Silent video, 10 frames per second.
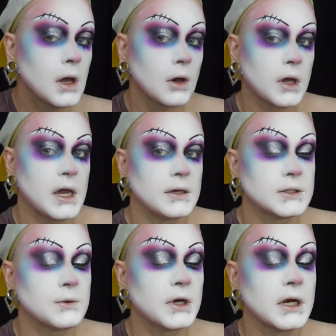Okay,
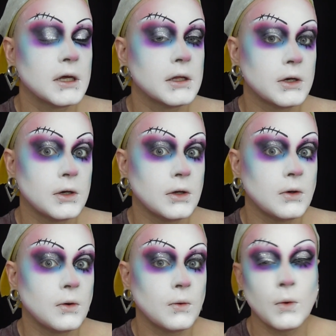so we're getting a little
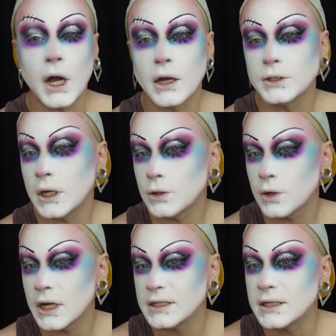wild and
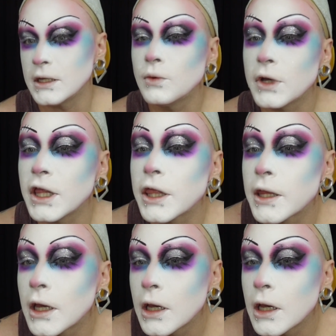crazy with